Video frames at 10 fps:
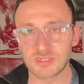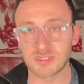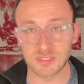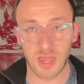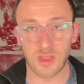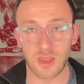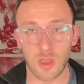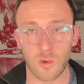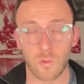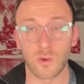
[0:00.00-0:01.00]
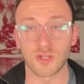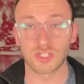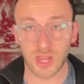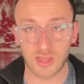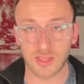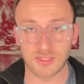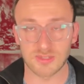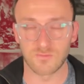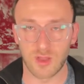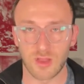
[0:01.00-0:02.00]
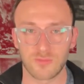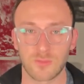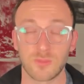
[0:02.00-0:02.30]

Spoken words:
scenario where China gets involved